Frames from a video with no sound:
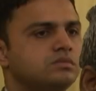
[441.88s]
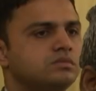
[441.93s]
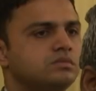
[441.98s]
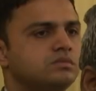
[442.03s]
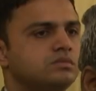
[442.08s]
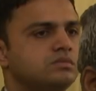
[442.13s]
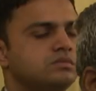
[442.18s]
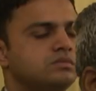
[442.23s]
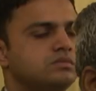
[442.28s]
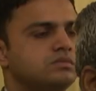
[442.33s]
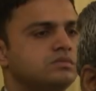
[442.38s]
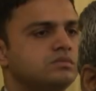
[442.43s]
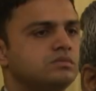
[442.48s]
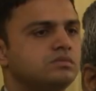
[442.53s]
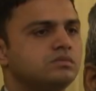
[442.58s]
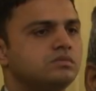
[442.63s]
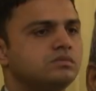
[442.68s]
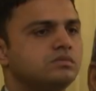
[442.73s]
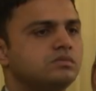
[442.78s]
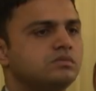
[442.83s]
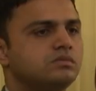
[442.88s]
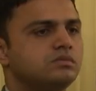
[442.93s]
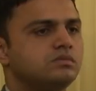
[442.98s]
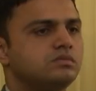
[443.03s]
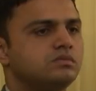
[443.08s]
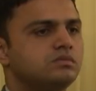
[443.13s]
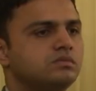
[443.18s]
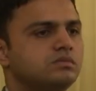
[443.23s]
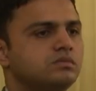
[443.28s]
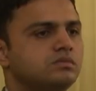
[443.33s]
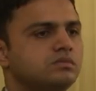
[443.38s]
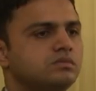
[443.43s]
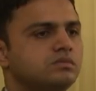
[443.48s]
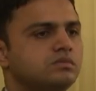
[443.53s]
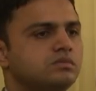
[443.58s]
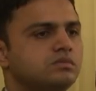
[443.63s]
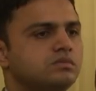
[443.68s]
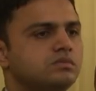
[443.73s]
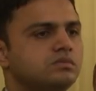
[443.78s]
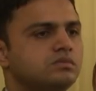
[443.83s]

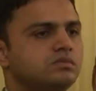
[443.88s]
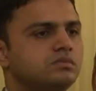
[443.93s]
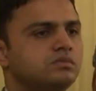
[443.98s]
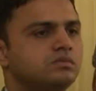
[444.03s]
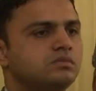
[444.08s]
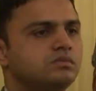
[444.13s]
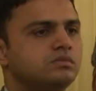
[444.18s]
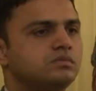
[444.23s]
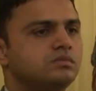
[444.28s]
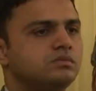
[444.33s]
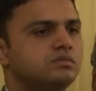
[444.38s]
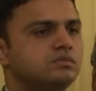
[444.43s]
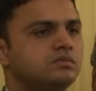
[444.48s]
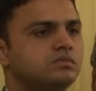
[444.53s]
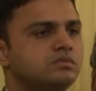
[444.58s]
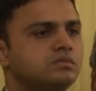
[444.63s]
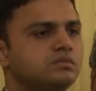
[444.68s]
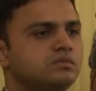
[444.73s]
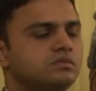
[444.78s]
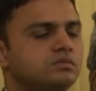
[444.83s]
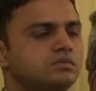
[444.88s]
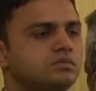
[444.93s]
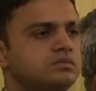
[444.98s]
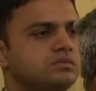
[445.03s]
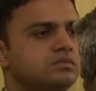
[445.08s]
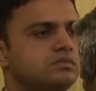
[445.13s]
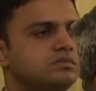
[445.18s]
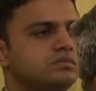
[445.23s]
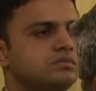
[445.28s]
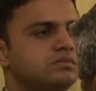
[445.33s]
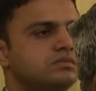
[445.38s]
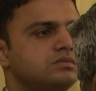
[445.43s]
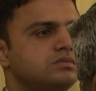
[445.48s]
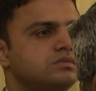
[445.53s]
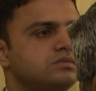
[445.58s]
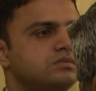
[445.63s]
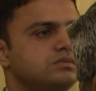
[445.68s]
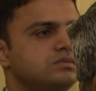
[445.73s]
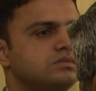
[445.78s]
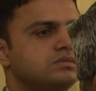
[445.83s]

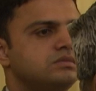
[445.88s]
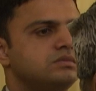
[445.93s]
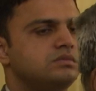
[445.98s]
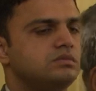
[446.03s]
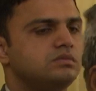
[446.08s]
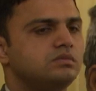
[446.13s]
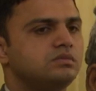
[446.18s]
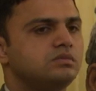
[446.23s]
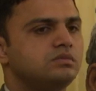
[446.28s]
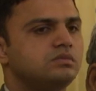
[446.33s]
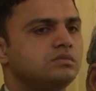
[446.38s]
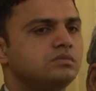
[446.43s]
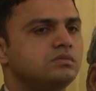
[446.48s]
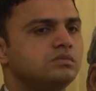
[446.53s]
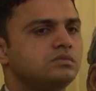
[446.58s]
(not speaking)